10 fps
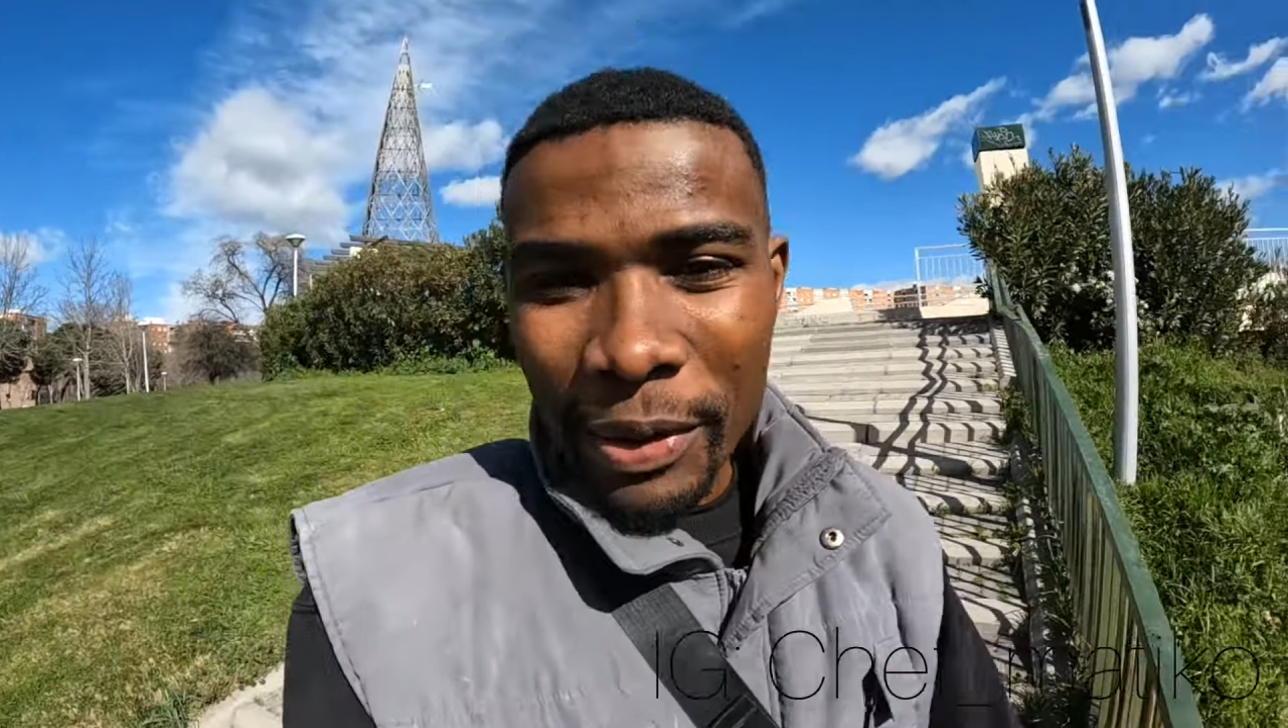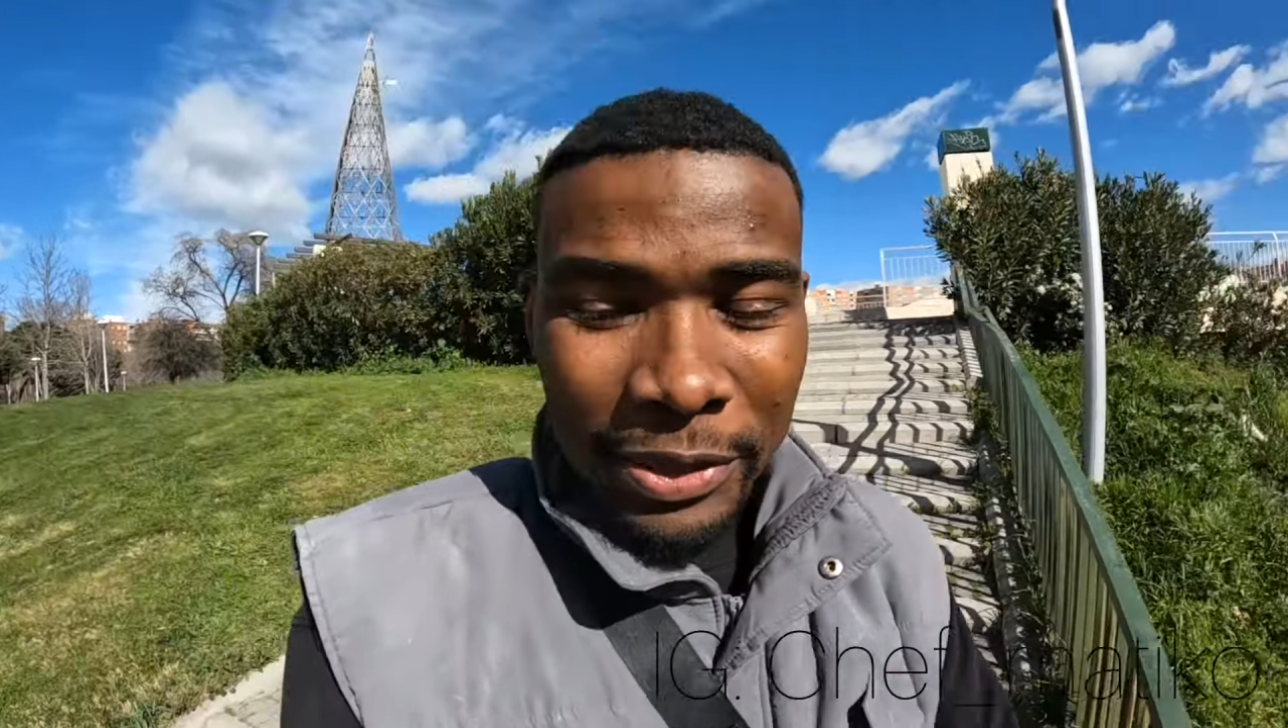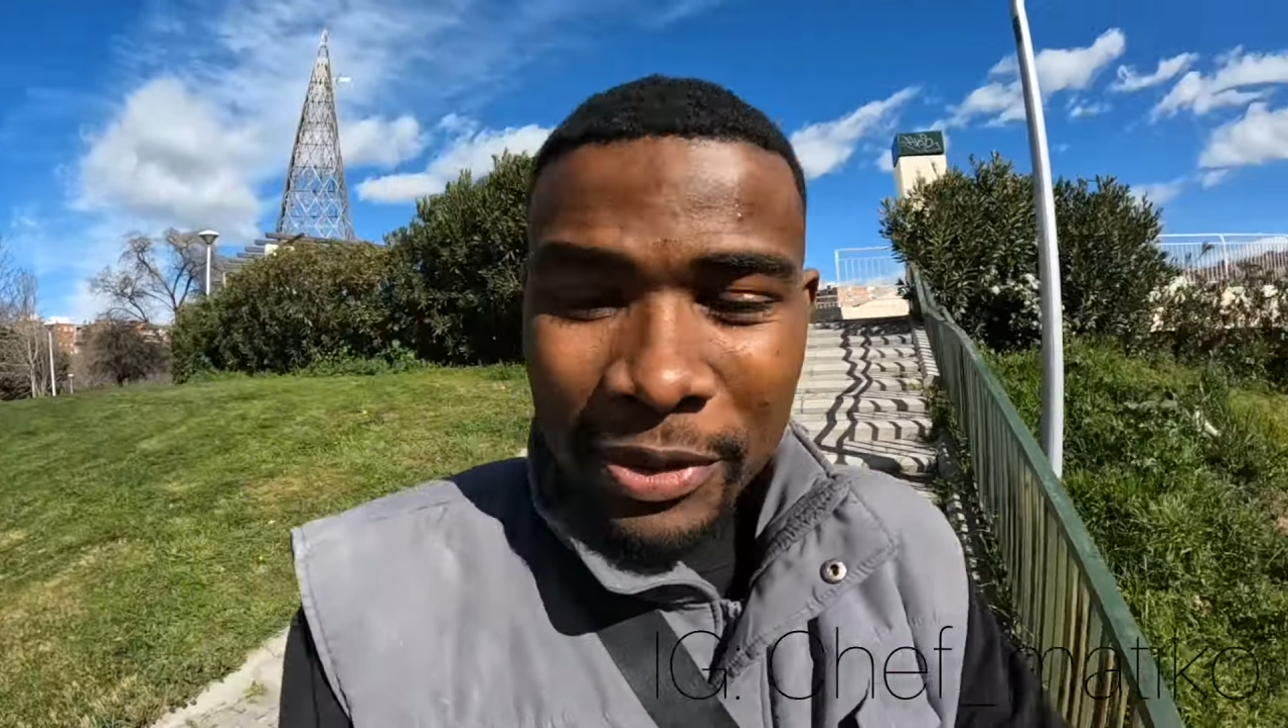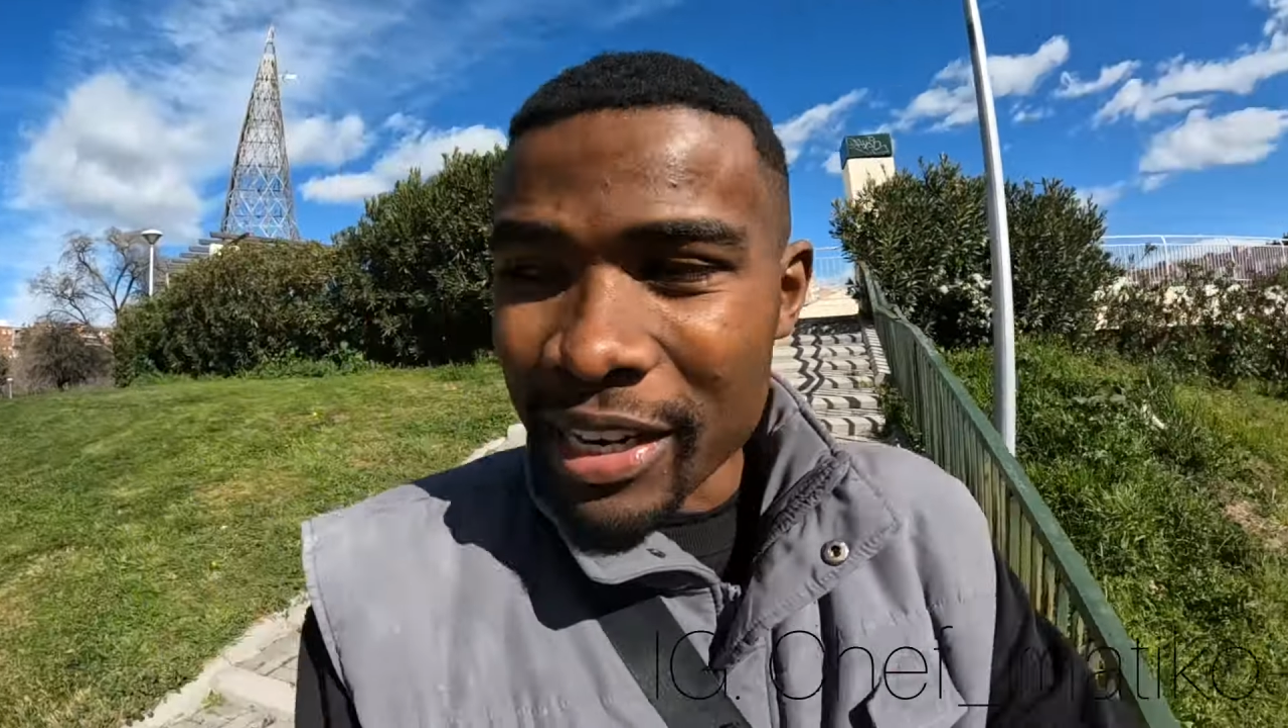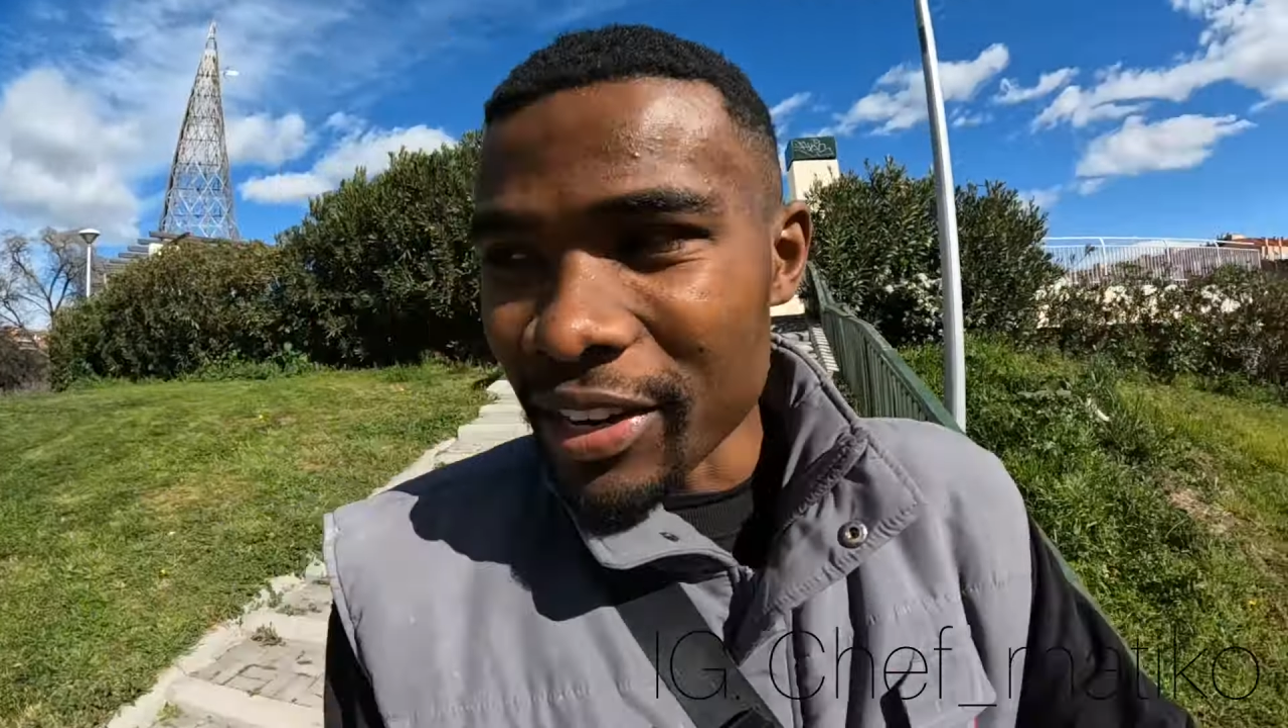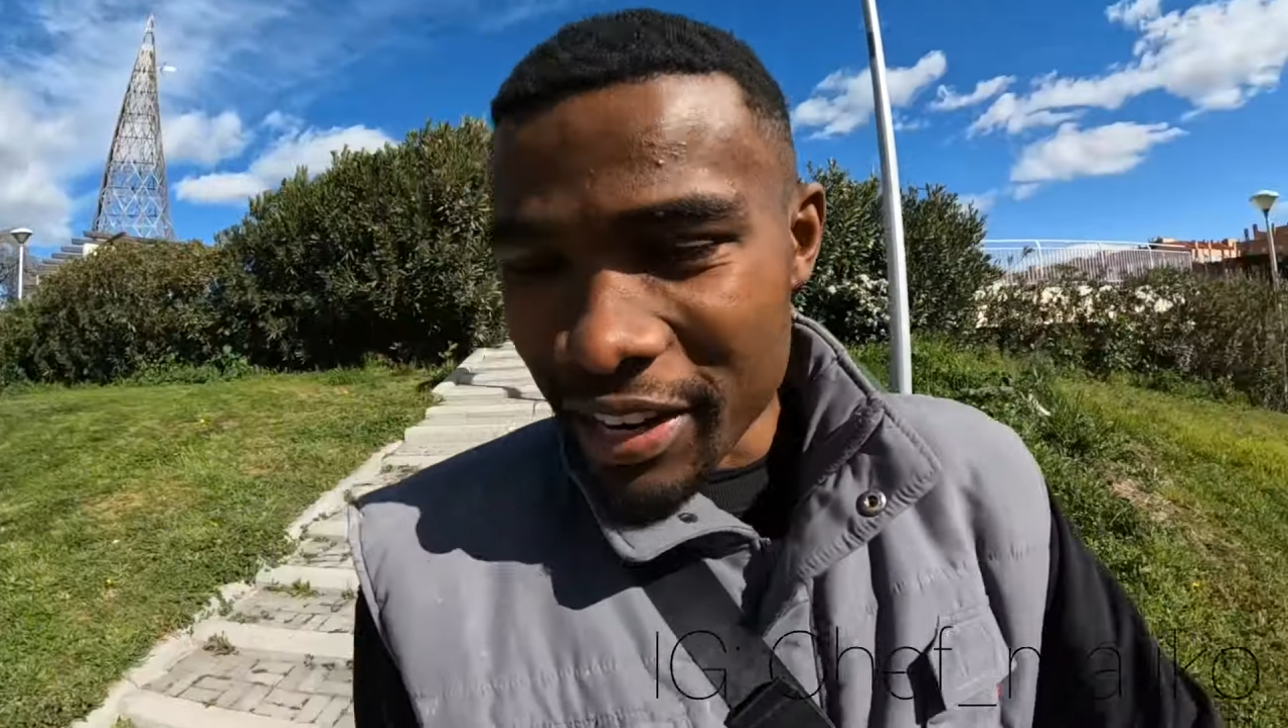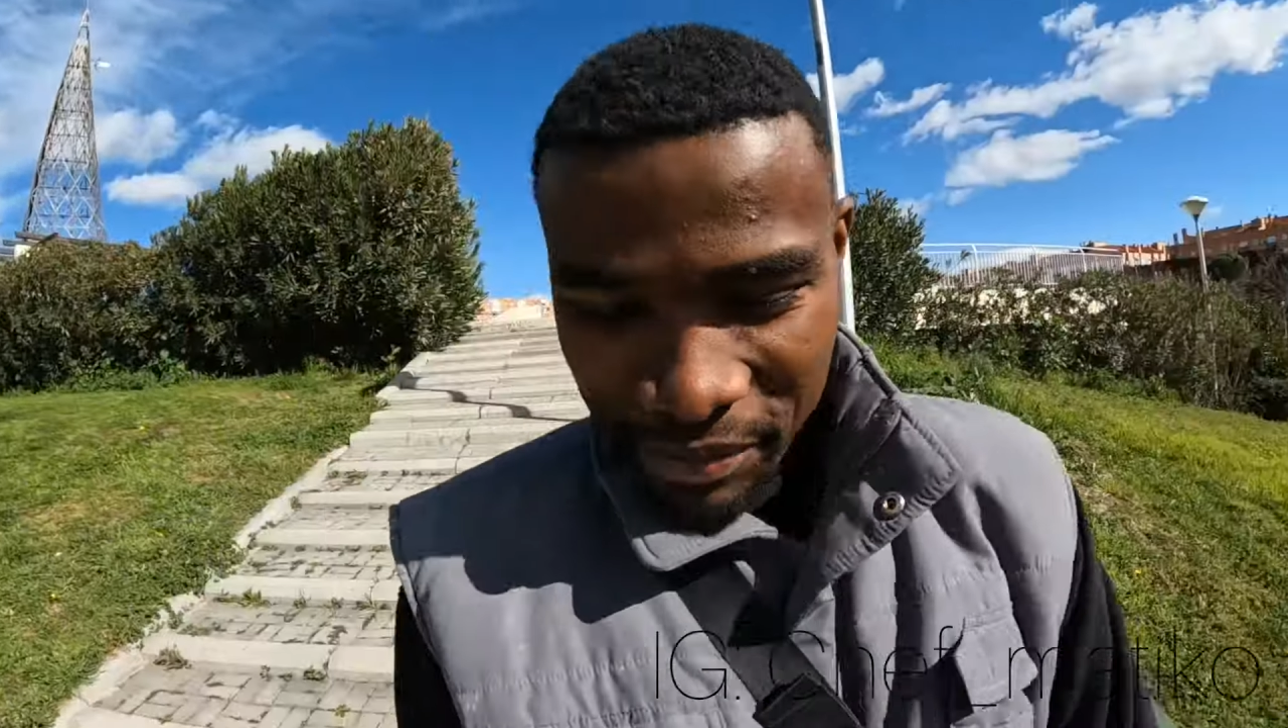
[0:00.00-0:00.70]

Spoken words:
want to tell you,